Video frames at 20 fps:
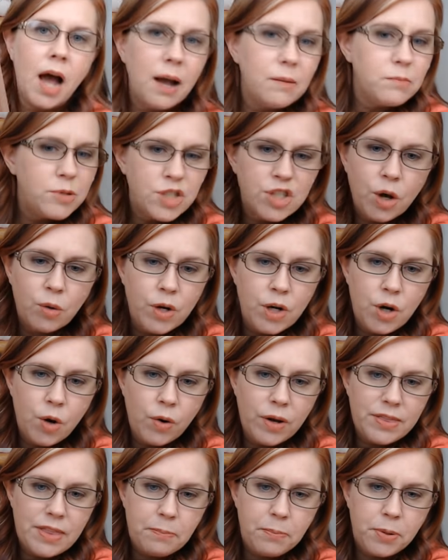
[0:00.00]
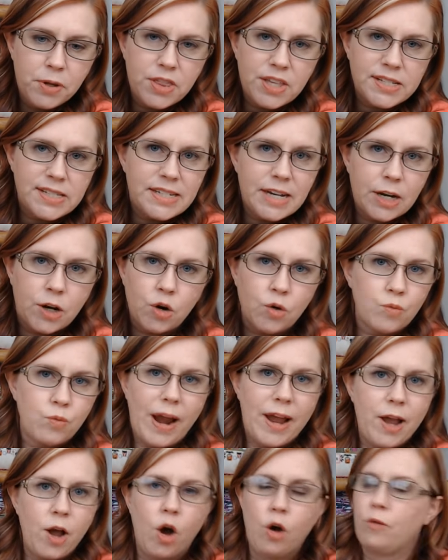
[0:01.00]
I'm so annoyed they put the sticker
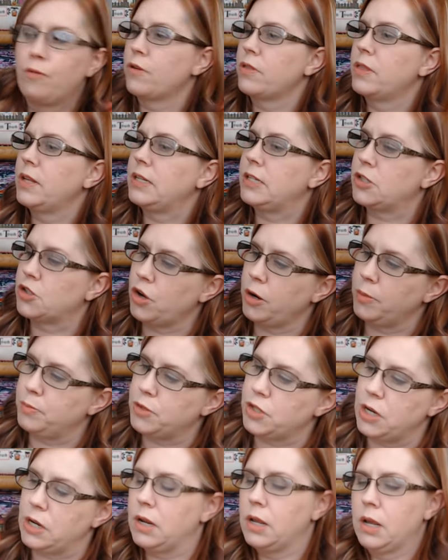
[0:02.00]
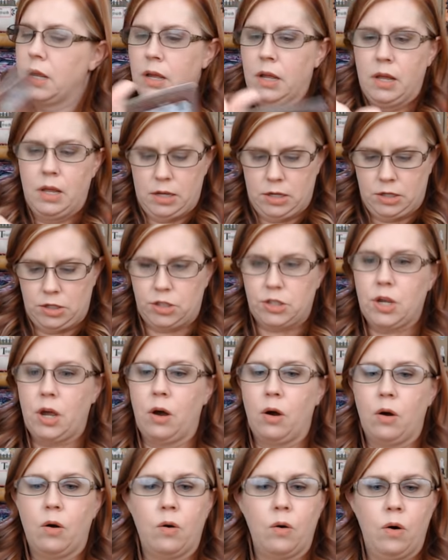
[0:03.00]
right over the description.
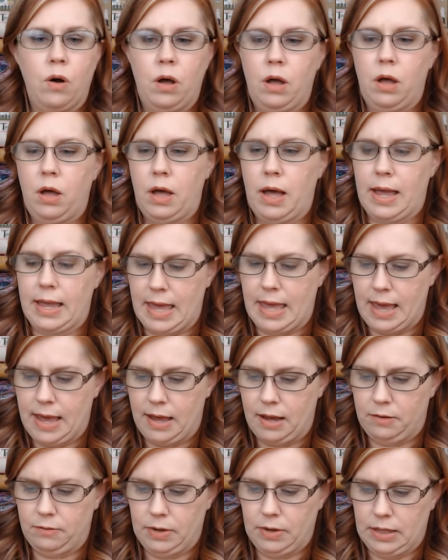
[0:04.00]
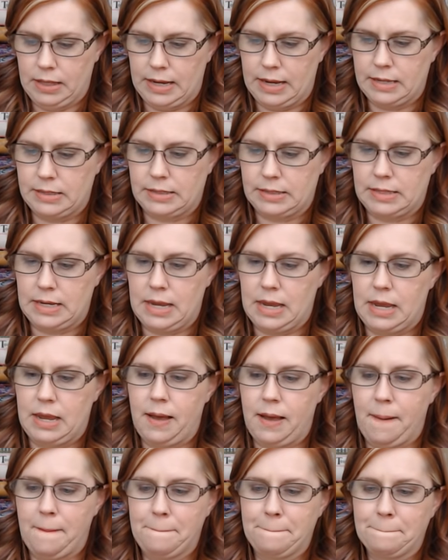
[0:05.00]
So I can't really
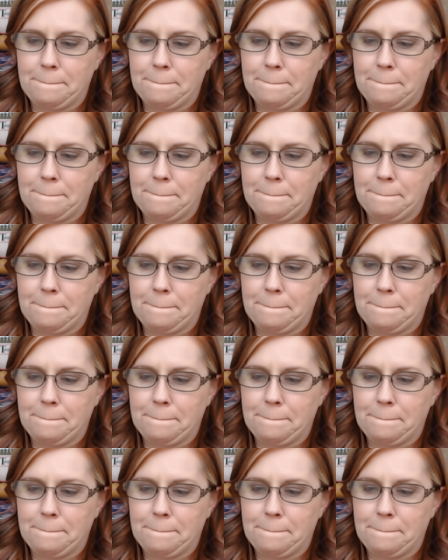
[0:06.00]
see